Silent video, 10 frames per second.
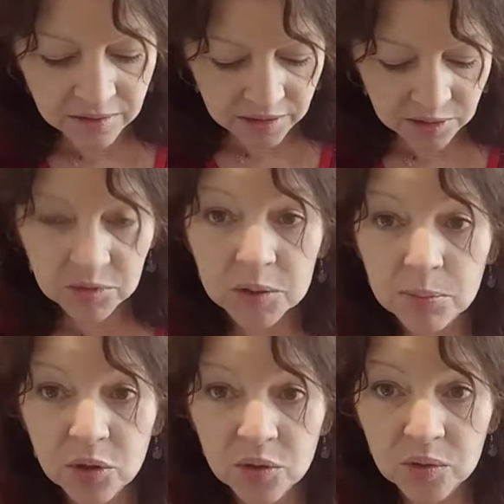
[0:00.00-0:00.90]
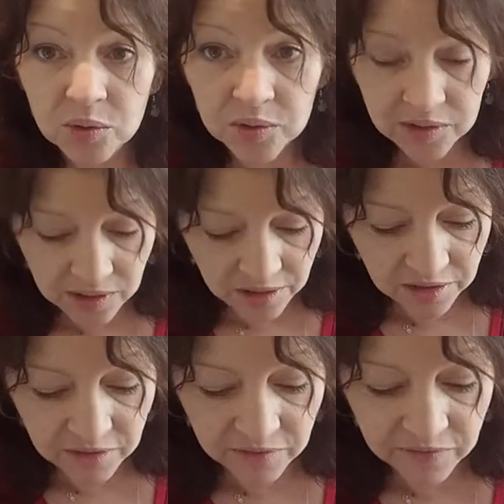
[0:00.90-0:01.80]
tablespoons
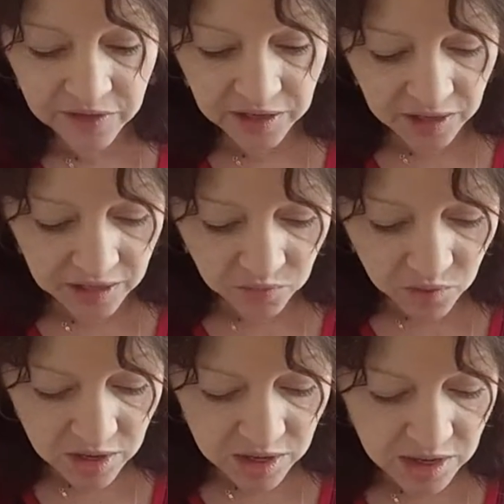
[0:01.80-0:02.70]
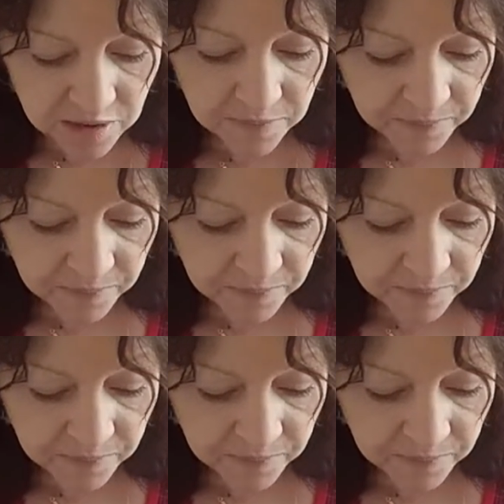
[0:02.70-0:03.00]
of the quinoa,